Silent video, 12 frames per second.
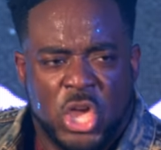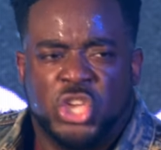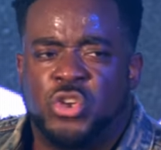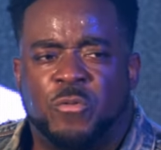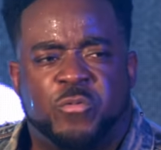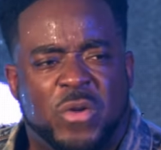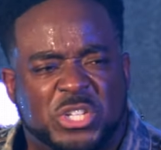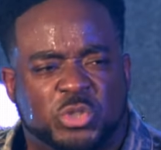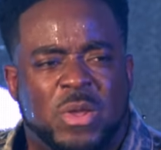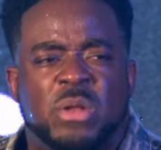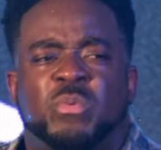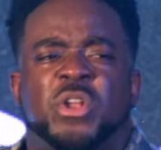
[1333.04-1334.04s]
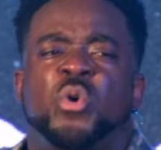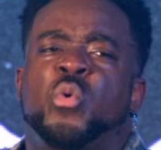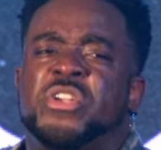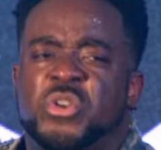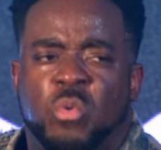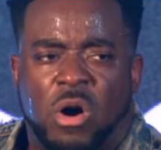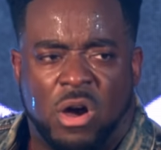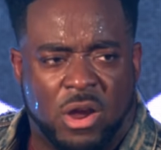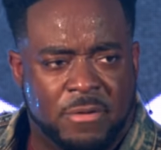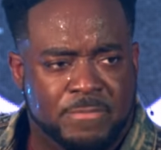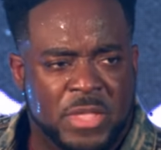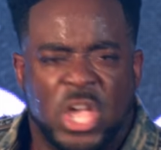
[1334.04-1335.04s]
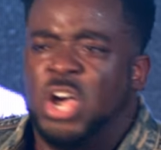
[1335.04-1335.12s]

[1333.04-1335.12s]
You're frustrated with who you are.